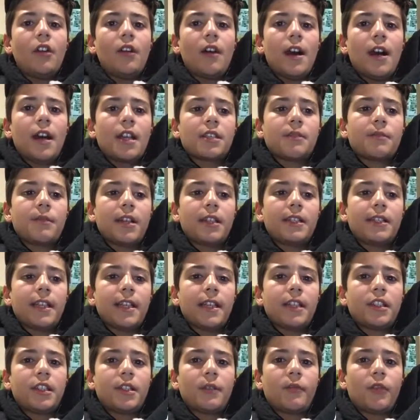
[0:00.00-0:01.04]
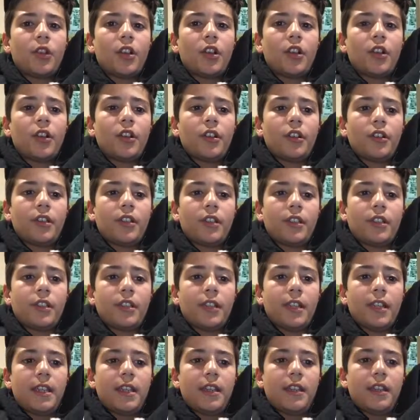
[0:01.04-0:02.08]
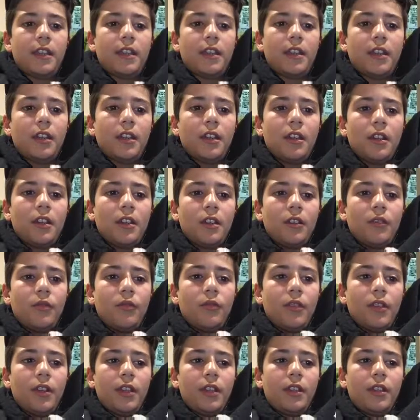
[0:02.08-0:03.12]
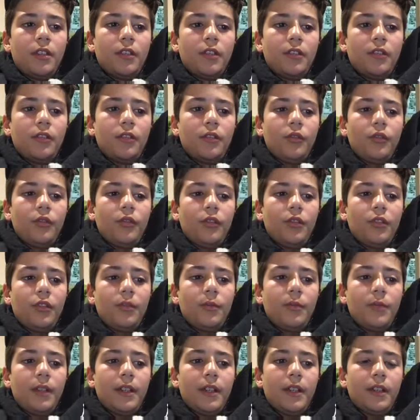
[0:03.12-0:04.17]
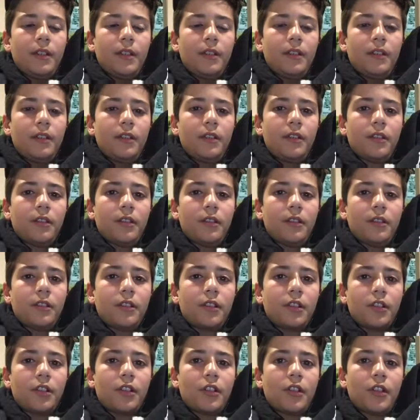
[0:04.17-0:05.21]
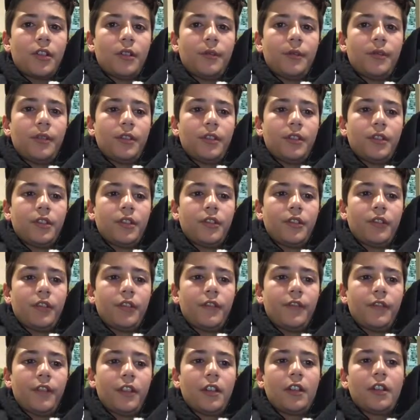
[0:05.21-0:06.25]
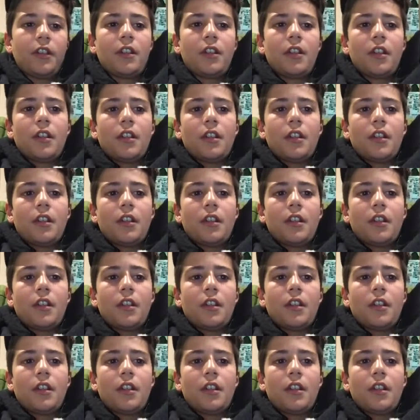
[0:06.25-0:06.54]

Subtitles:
ask my dad tomorrow to see what he can do about it. So I hope you enjoy the video.